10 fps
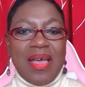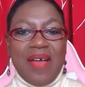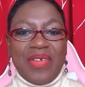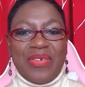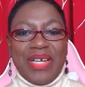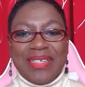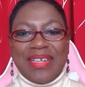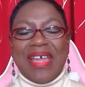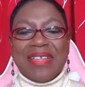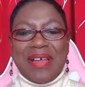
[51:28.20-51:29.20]
Have a great
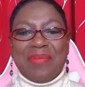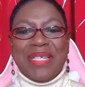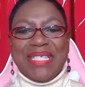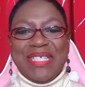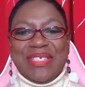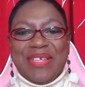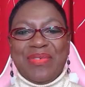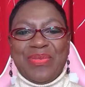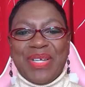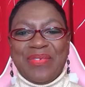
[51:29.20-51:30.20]
night. God bless each and
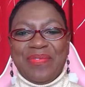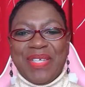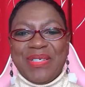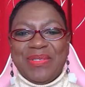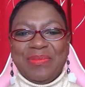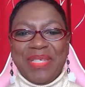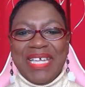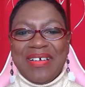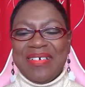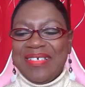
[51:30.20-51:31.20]
every one of you.
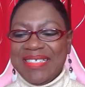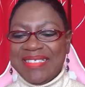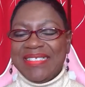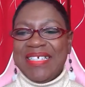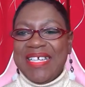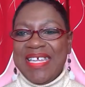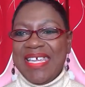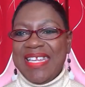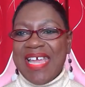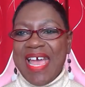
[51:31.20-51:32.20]
Bling on.
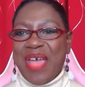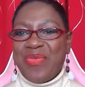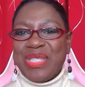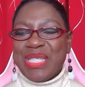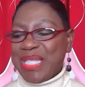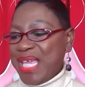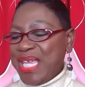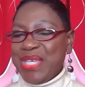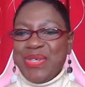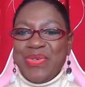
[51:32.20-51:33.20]
And I will see
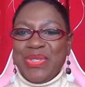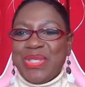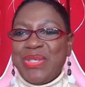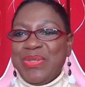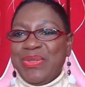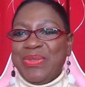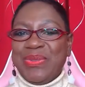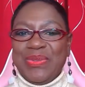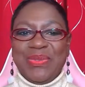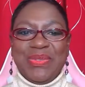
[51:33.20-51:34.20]
you
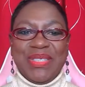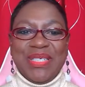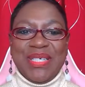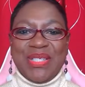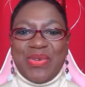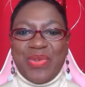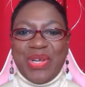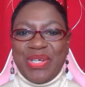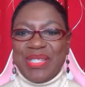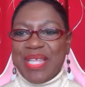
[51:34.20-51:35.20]
soon. So we're
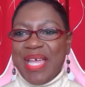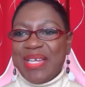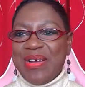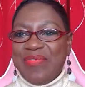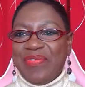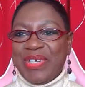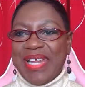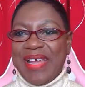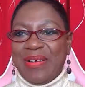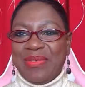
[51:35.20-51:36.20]
going to sign off for
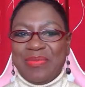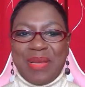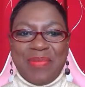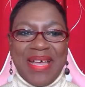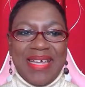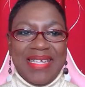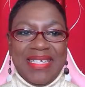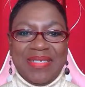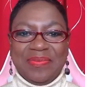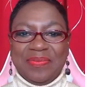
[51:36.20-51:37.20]
now. Bye bye.